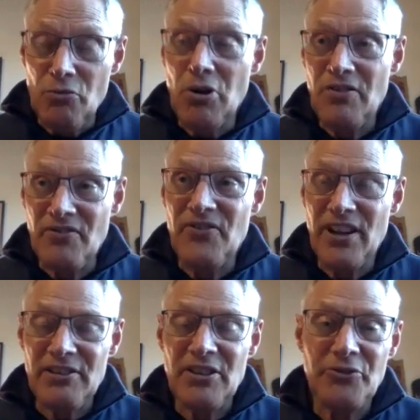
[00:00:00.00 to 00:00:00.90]

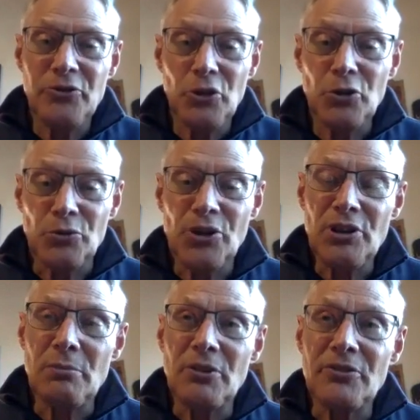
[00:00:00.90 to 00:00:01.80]
very full
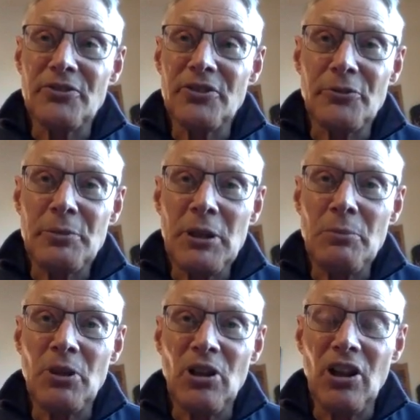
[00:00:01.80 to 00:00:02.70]
room of
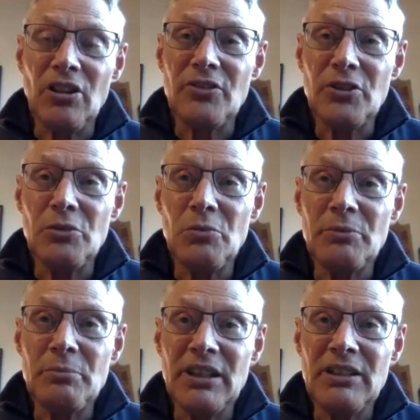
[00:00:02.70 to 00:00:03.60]
people, all of whom
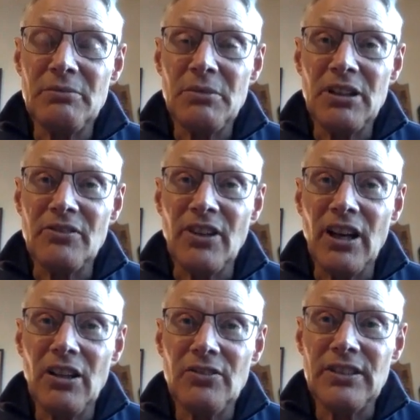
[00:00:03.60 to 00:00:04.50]
had been
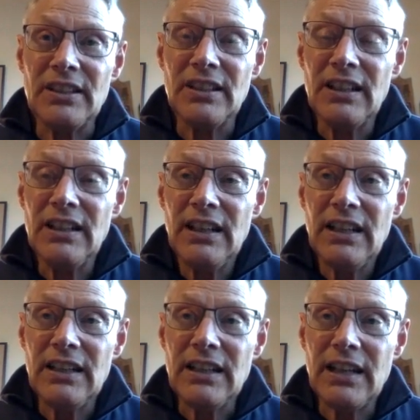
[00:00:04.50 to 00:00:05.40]
involved in
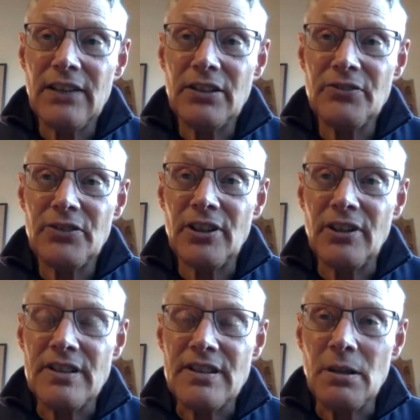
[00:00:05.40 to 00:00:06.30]
in caring for her
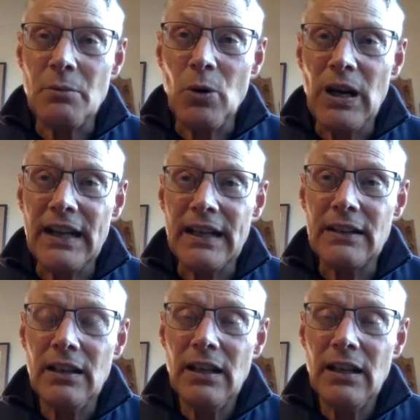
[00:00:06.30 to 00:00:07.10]
in some way. And